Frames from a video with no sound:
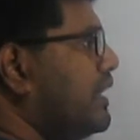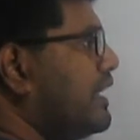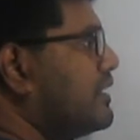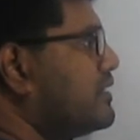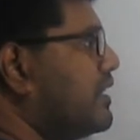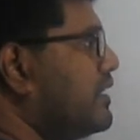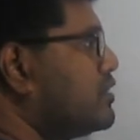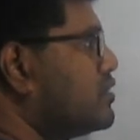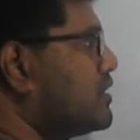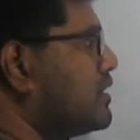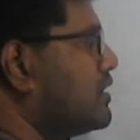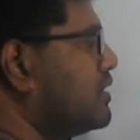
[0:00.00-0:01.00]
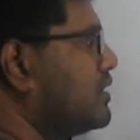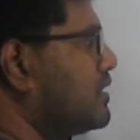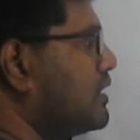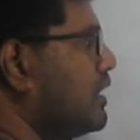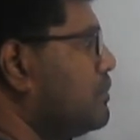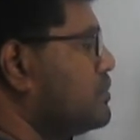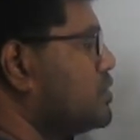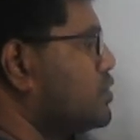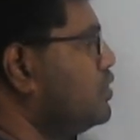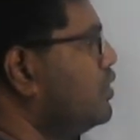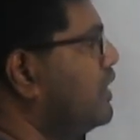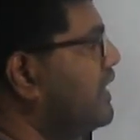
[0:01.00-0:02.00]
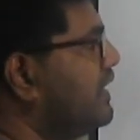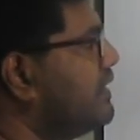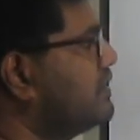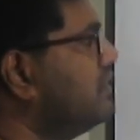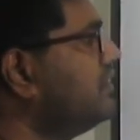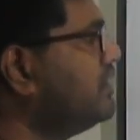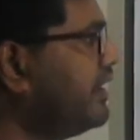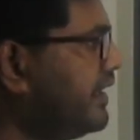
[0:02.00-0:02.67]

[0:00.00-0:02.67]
another hydrogen comes to another